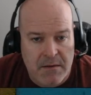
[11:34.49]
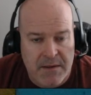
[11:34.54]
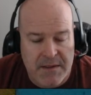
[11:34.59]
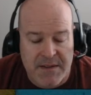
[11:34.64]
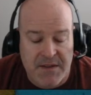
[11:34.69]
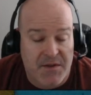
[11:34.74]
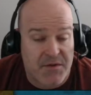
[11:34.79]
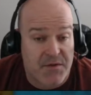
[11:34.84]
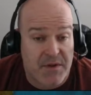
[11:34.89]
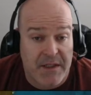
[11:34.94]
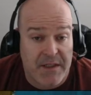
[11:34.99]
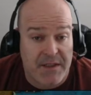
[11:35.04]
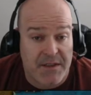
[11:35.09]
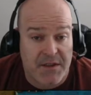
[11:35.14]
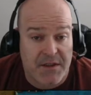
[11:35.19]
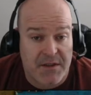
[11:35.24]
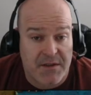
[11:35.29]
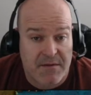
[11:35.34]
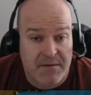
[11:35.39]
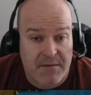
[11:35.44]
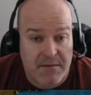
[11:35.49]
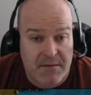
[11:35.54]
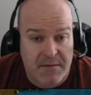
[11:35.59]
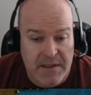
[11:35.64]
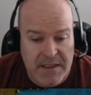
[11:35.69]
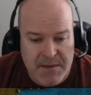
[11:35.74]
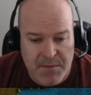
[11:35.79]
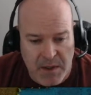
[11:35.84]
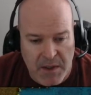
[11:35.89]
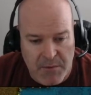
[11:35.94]
That's strange.
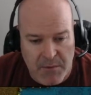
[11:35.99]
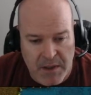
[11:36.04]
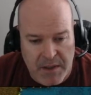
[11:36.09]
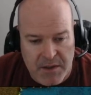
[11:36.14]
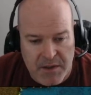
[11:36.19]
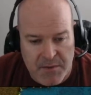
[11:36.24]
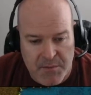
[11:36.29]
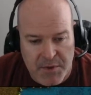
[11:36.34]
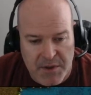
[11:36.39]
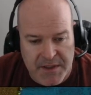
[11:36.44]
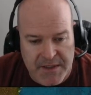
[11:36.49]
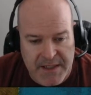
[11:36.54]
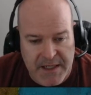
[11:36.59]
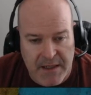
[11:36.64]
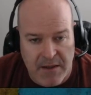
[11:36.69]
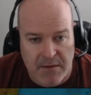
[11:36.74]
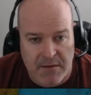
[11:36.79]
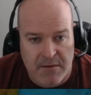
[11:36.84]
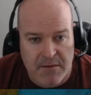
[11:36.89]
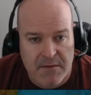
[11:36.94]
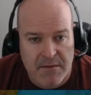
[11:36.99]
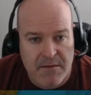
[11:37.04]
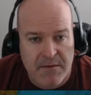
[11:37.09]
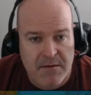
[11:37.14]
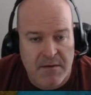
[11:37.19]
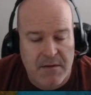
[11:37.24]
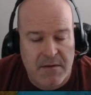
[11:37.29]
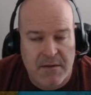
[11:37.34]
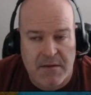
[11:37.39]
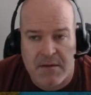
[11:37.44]
That's probably why I couldn't put it down.
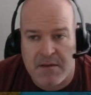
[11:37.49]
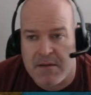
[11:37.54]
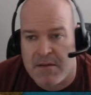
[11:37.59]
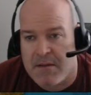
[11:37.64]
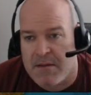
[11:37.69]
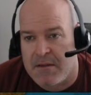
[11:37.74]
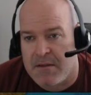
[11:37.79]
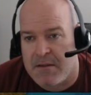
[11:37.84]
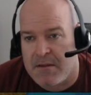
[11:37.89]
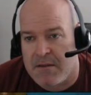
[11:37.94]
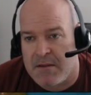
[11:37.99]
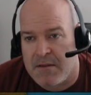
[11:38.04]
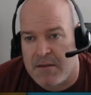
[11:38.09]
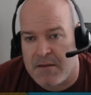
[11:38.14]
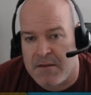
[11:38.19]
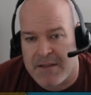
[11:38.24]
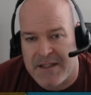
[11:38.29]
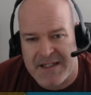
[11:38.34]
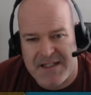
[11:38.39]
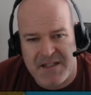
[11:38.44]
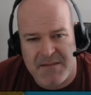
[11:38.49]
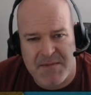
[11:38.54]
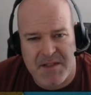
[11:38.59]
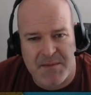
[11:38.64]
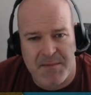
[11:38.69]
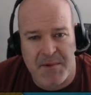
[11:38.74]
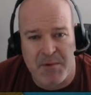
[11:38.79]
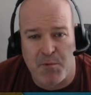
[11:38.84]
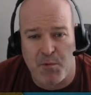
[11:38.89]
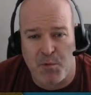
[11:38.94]
That seems
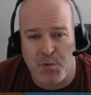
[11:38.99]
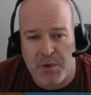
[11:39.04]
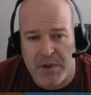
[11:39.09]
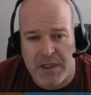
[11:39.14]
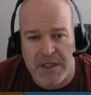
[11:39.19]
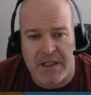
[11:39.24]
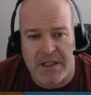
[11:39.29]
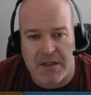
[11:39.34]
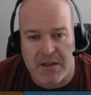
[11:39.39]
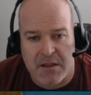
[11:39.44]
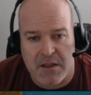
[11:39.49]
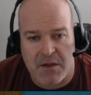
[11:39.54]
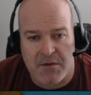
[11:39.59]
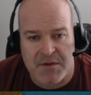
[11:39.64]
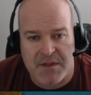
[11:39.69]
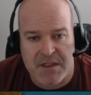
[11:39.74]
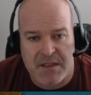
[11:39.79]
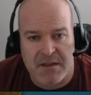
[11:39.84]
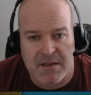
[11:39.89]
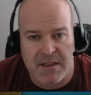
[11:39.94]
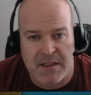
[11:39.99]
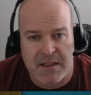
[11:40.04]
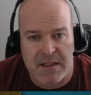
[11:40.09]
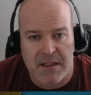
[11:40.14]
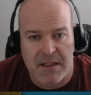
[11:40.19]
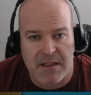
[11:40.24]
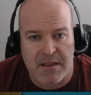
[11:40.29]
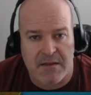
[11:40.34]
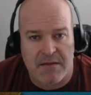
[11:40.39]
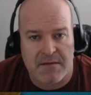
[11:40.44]
to be really close to
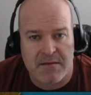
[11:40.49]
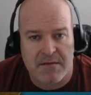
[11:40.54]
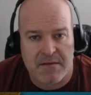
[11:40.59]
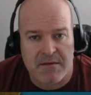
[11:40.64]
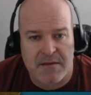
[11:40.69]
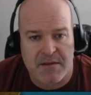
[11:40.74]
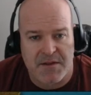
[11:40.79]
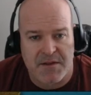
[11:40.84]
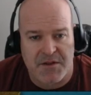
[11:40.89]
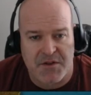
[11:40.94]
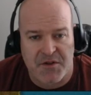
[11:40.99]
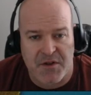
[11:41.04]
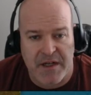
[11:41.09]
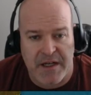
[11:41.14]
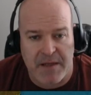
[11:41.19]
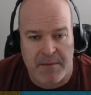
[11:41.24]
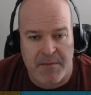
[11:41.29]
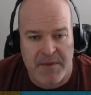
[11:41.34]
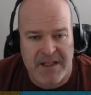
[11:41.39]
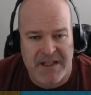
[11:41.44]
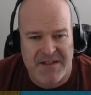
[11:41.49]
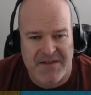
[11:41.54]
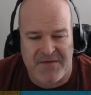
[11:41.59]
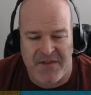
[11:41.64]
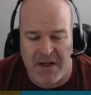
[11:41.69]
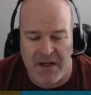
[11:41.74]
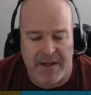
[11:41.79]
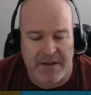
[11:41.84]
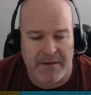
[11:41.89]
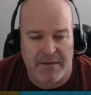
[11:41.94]
the train, but that's
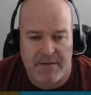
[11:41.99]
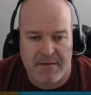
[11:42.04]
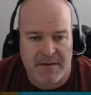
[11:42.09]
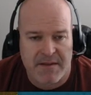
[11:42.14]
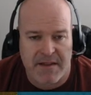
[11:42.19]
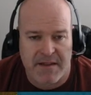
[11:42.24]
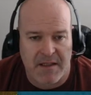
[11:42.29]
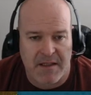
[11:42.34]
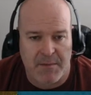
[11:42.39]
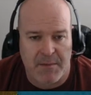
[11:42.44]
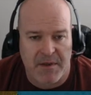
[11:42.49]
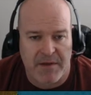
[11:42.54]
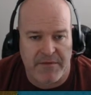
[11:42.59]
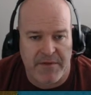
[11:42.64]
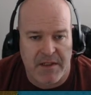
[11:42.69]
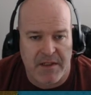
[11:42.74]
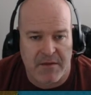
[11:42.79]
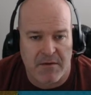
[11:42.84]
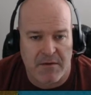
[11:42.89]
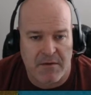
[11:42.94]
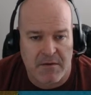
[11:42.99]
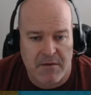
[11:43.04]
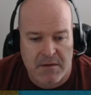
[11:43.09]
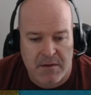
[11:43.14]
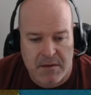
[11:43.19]
fine. It's not that big of a deal.